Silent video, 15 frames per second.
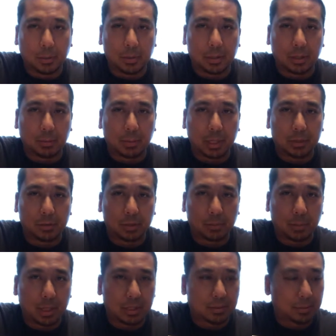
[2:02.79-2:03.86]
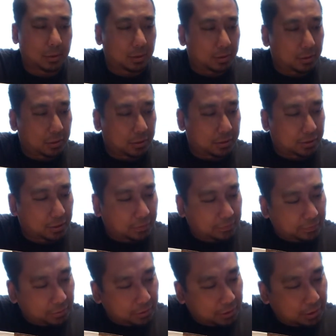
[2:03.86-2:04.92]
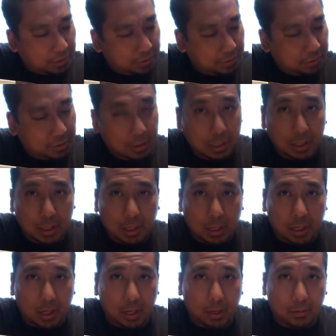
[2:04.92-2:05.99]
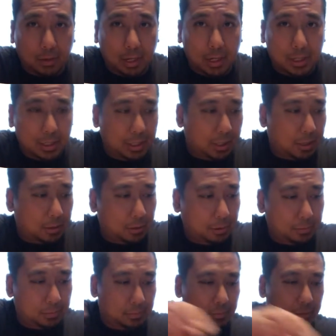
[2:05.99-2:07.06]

with uh, Major League Baseball and all the stuff he does. Uh, right here. Oh,